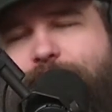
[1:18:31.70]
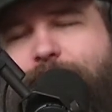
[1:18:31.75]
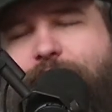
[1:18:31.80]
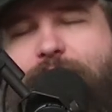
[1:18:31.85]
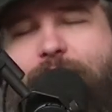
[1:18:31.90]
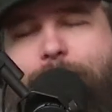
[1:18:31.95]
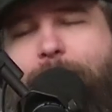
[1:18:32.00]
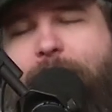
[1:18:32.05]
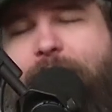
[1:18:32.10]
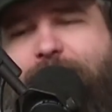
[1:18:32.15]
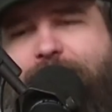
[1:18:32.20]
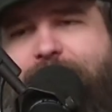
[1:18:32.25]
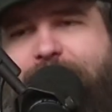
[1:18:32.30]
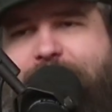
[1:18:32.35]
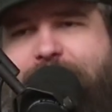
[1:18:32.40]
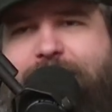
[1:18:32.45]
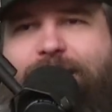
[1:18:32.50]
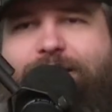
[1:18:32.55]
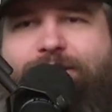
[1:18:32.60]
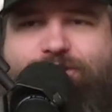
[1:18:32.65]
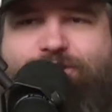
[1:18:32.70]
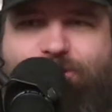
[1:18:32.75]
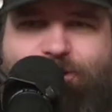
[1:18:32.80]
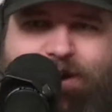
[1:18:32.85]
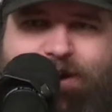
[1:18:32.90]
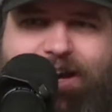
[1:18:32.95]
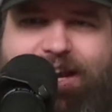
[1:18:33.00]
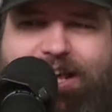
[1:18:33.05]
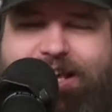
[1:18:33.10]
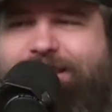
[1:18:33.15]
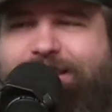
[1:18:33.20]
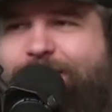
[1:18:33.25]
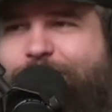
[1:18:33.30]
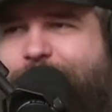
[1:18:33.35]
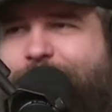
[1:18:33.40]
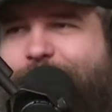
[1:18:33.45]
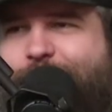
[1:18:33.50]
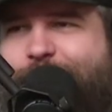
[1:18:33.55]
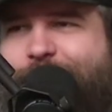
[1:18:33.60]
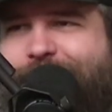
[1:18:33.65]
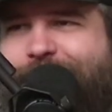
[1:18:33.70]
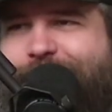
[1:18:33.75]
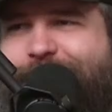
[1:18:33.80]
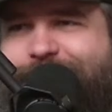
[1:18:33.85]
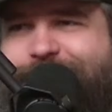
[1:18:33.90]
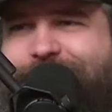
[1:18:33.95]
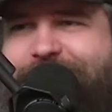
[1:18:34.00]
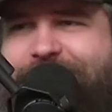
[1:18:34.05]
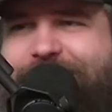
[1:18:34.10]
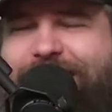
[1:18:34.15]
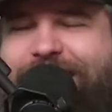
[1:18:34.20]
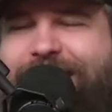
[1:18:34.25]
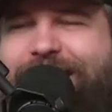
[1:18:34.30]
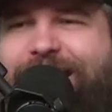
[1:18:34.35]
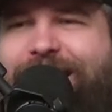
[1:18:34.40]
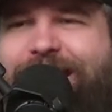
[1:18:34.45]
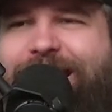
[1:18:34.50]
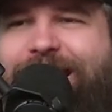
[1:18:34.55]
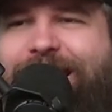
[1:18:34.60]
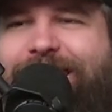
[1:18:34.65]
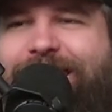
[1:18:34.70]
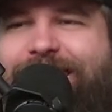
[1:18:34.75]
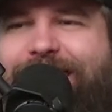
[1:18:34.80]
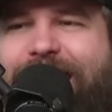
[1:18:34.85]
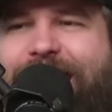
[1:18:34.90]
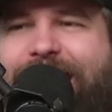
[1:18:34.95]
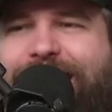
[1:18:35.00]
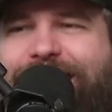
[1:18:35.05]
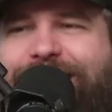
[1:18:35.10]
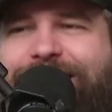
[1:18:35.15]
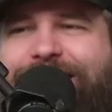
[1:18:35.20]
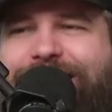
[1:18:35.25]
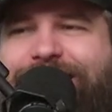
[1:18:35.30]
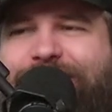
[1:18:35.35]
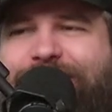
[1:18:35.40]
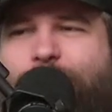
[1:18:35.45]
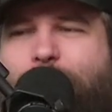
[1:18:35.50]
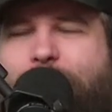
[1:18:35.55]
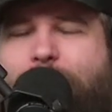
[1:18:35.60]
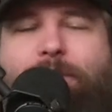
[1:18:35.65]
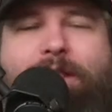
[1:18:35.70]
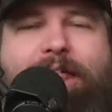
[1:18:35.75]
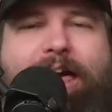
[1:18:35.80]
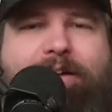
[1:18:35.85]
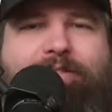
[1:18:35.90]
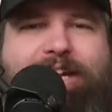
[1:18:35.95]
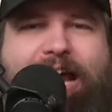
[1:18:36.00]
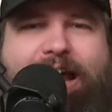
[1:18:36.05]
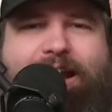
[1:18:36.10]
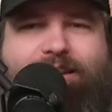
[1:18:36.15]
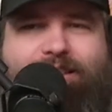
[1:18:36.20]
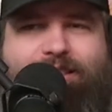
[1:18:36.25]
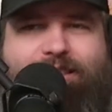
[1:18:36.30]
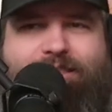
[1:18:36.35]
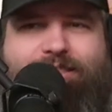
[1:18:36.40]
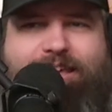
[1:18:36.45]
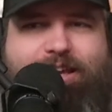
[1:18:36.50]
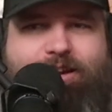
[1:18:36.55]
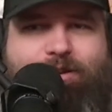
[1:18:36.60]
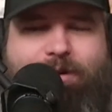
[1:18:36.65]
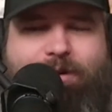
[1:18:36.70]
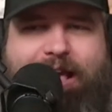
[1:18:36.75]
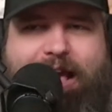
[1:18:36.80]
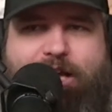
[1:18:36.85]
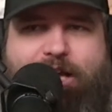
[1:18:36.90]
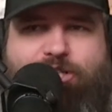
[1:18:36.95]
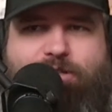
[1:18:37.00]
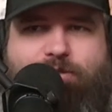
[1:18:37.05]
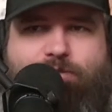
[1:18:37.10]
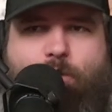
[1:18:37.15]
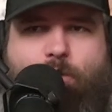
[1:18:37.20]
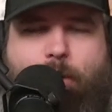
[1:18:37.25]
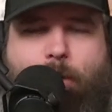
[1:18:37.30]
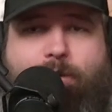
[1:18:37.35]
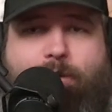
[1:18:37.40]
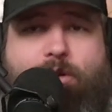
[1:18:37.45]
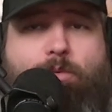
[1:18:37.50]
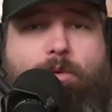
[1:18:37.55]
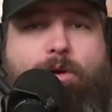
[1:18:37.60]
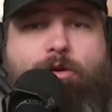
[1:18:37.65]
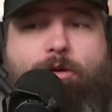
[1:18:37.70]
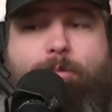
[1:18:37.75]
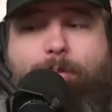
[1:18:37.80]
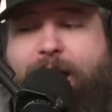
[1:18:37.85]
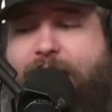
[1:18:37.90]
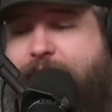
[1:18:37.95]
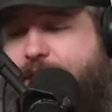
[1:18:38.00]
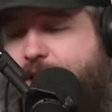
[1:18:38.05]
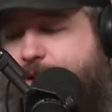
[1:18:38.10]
the monkey screening that we're going to go see that we will have an out of the theater reaction for. We do want to remind